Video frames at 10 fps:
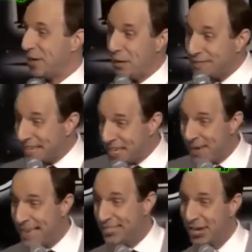But you've seen
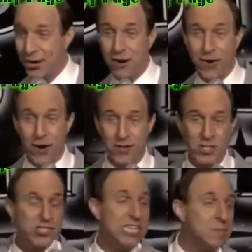your man shut it off,
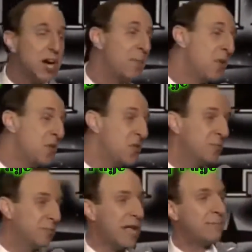girls. You've seen him come
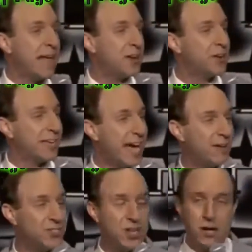home, plop down on the
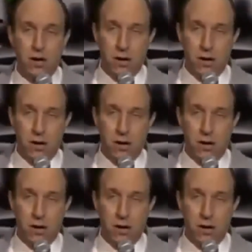couch.